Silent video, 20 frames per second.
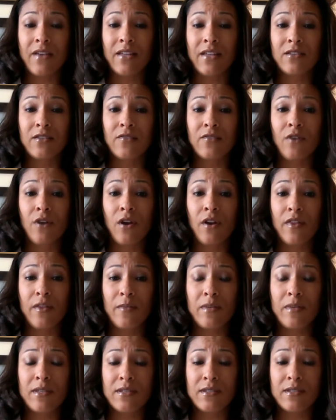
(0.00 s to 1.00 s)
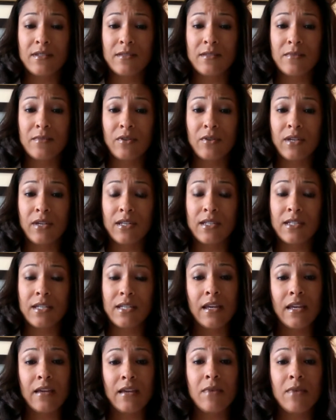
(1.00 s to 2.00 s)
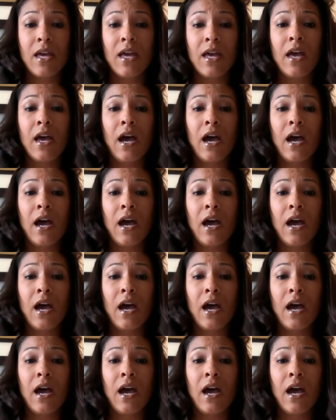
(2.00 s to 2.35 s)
that I've had so far in the business and building a team.